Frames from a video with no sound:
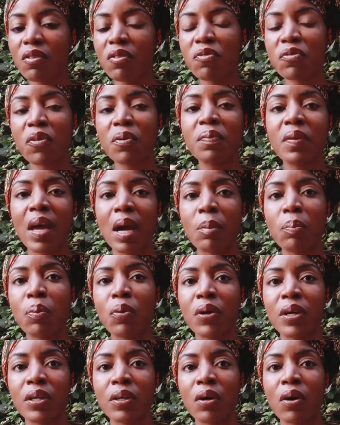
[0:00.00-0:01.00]
from that
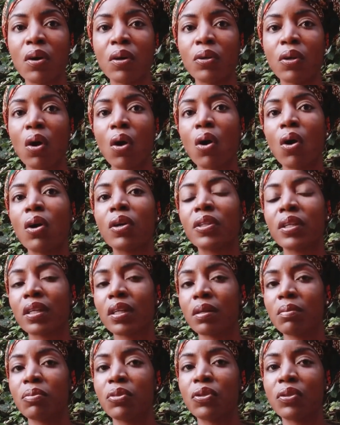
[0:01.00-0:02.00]
point on, all the
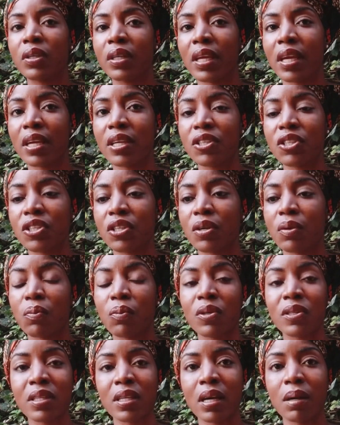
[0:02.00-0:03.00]

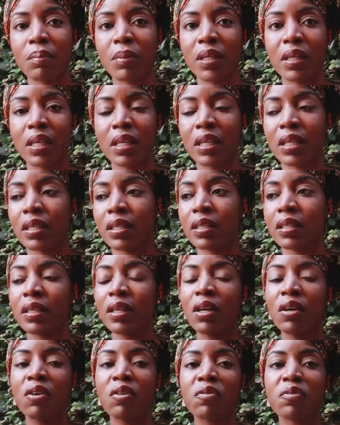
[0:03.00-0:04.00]
communication was coming in
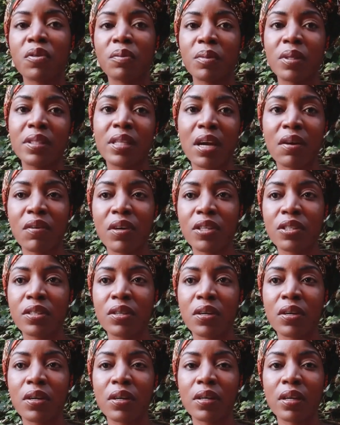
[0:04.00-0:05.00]
from the
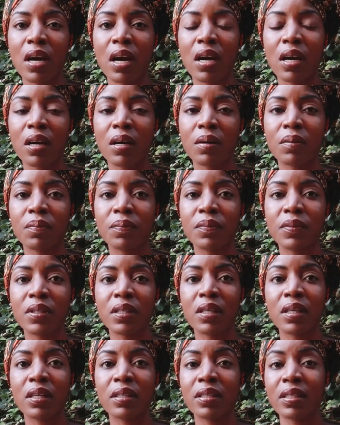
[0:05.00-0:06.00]
director,
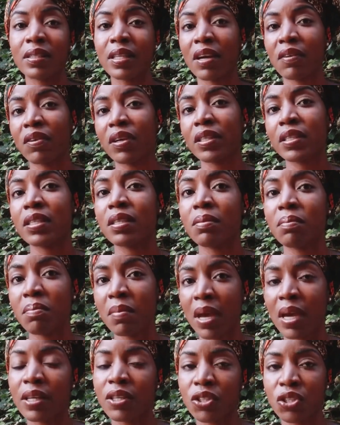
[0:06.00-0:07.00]
the
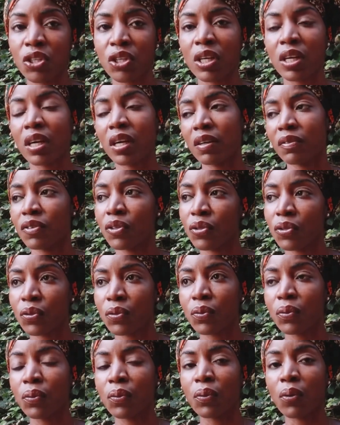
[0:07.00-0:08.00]
directing manager of the
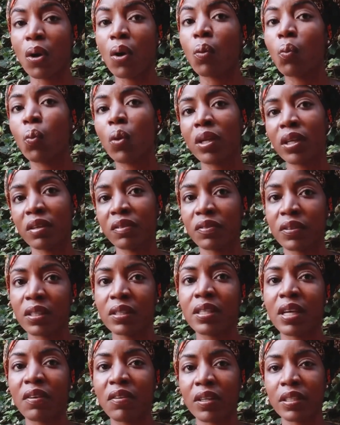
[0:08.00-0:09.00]
school, one of
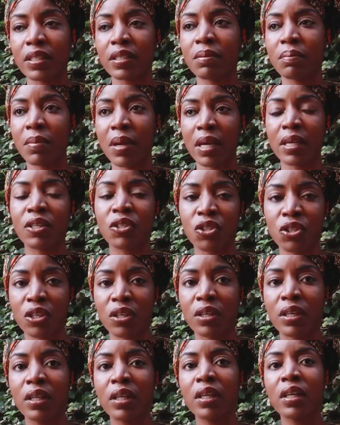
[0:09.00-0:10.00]
the directing
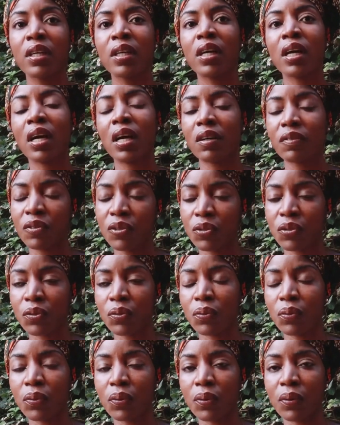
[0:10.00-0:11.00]
manager of the
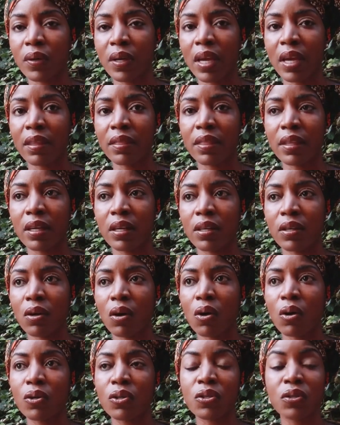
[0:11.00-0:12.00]
school, and
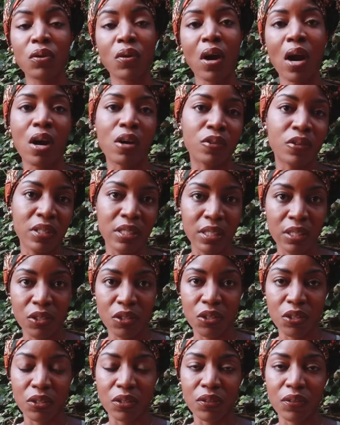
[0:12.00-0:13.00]
then also our
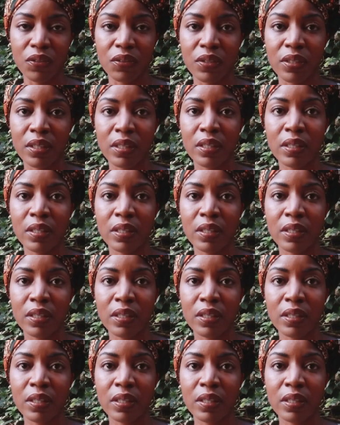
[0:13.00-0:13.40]
teachers.